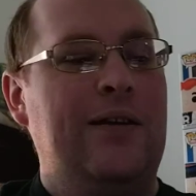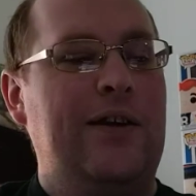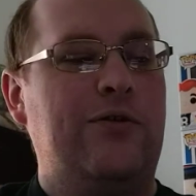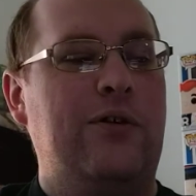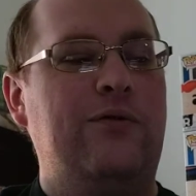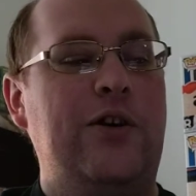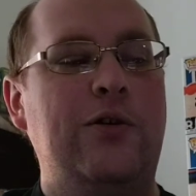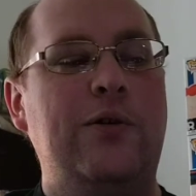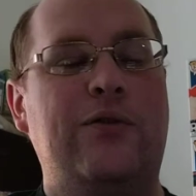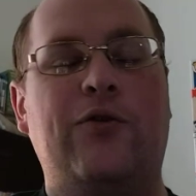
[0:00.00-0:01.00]
This
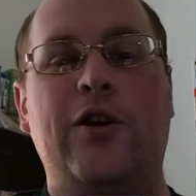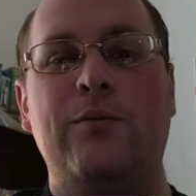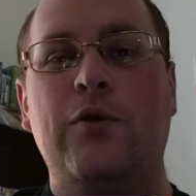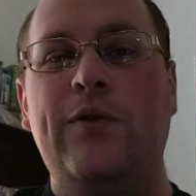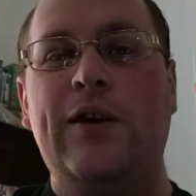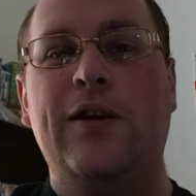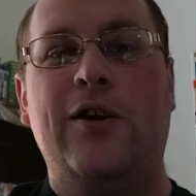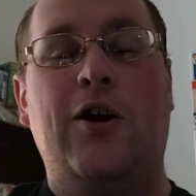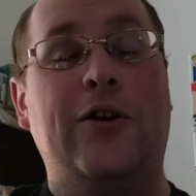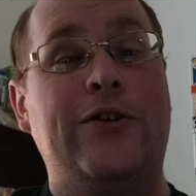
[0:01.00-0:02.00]
review is for the movie
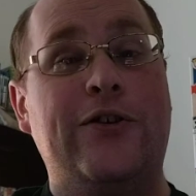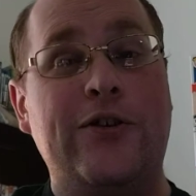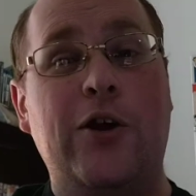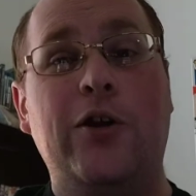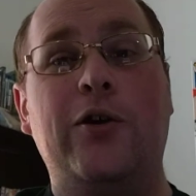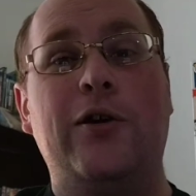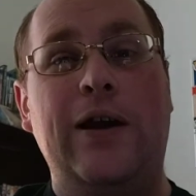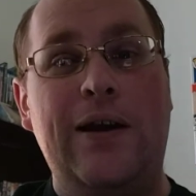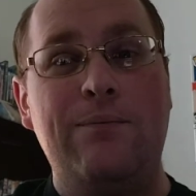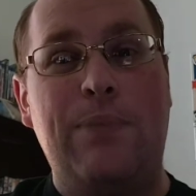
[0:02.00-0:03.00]
called Solar
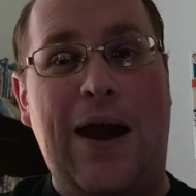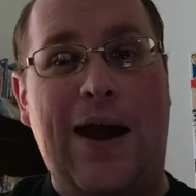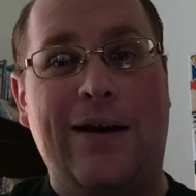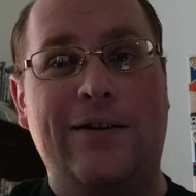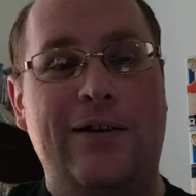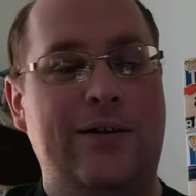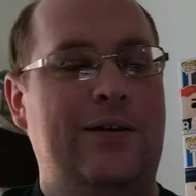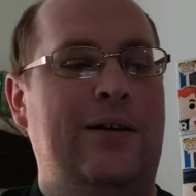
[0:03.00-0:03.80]
Impact.